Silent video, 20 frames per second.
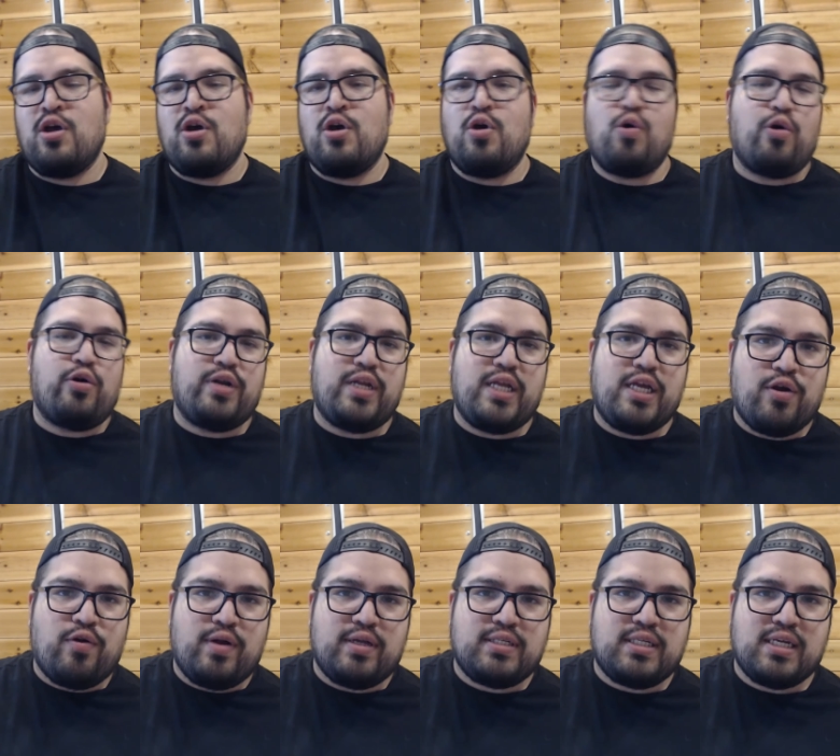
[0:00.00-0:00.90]
or
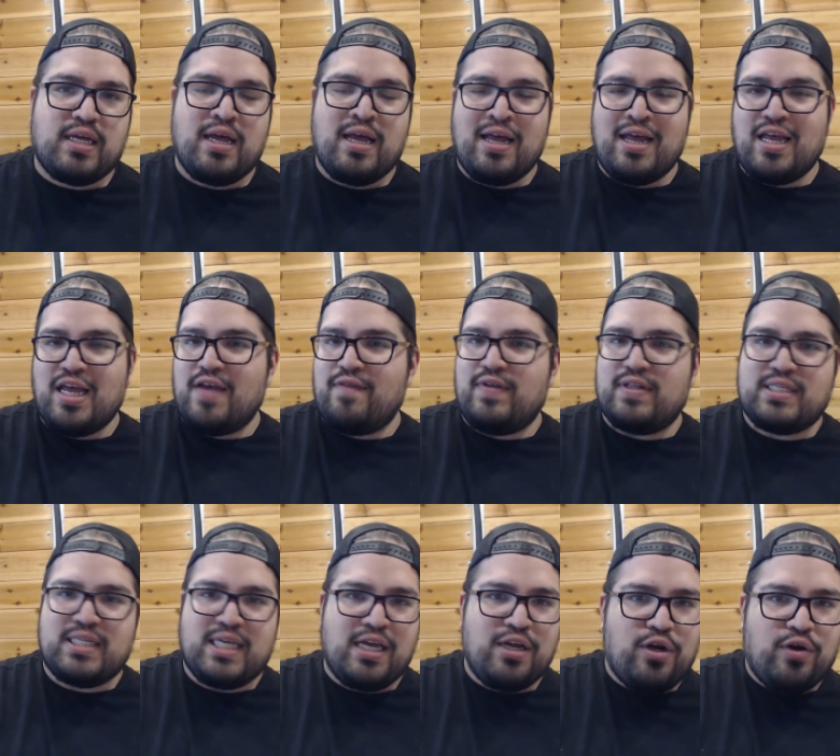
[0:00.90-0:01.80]
decreasing? If it's
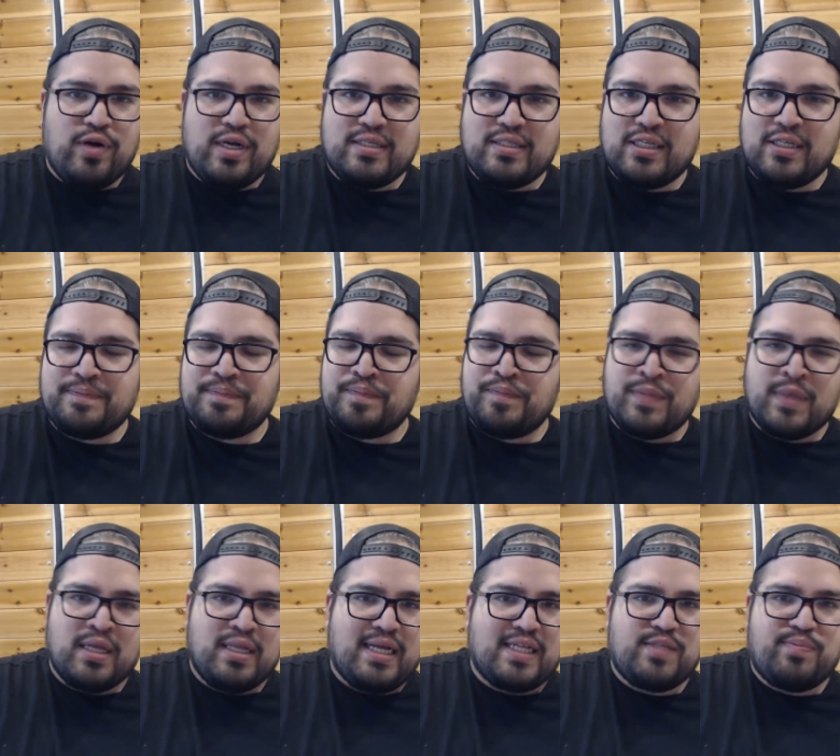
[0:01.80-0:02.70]
increasing,
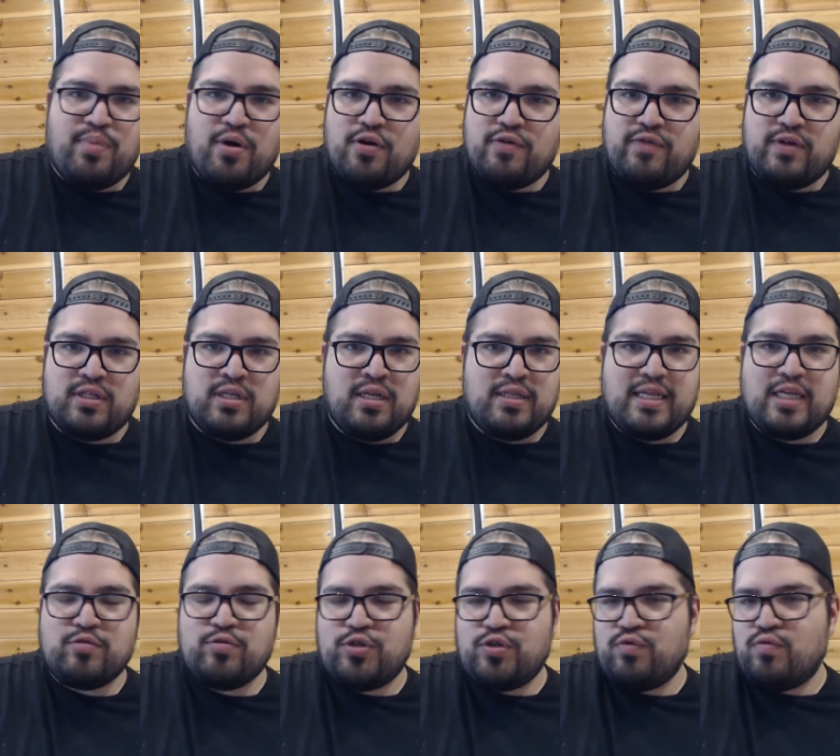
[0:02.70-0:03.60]
that's perfect.
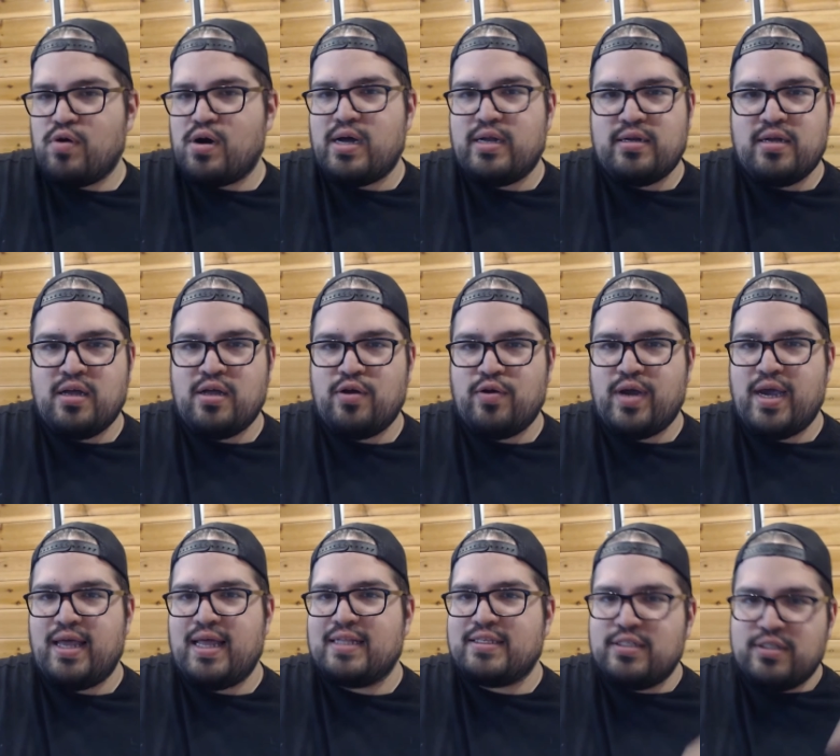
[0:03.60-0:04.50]
That's what you want.
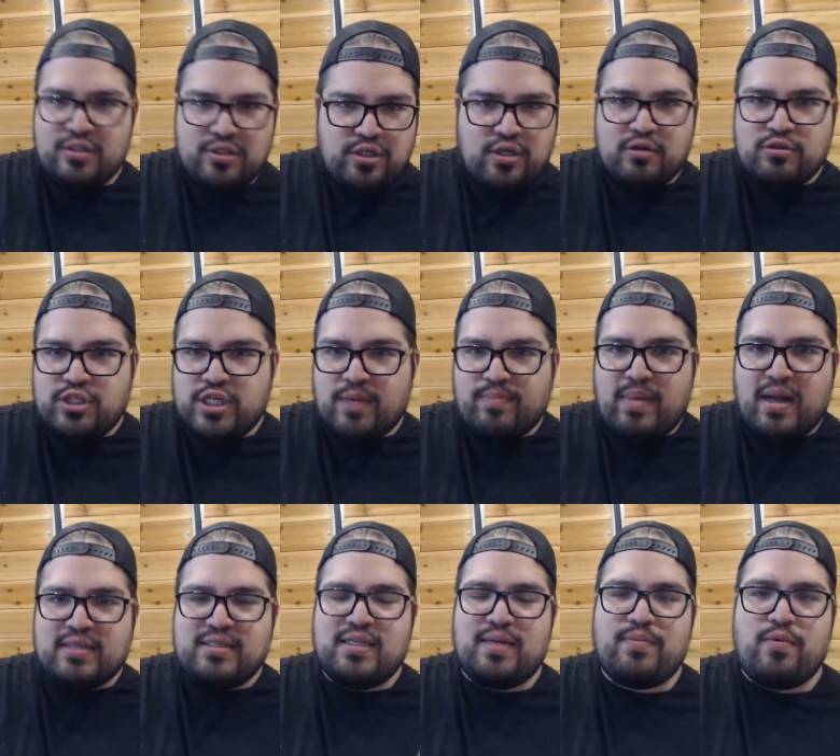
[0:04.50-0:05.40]
Okay, that's
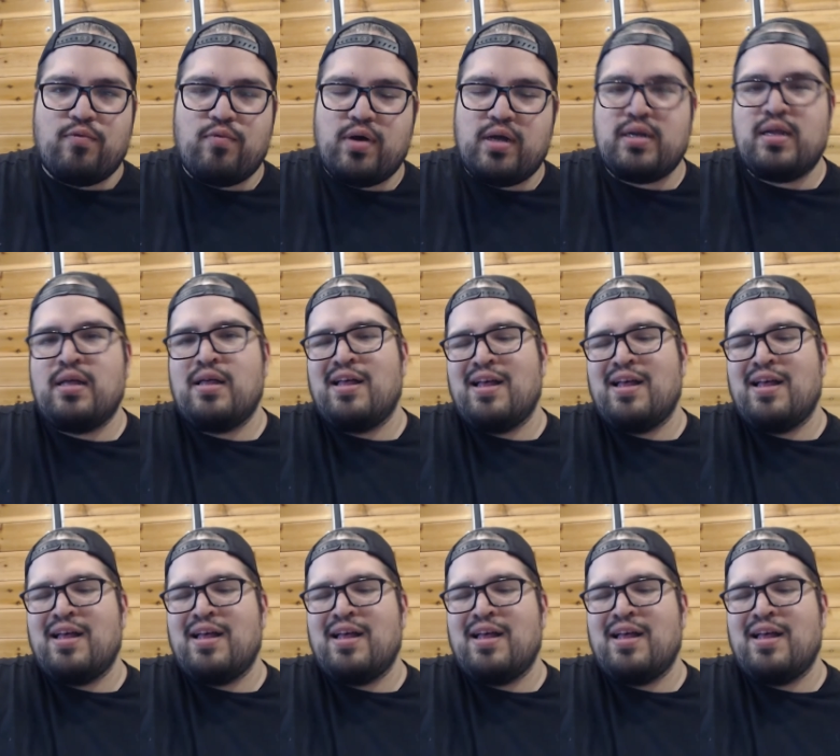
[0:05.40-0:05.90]
checkbox number one.